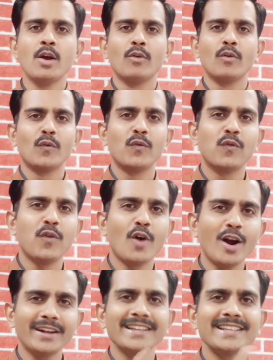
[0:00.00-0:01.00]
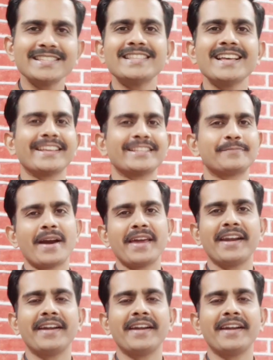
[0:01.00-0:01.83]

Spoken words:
What is the expiry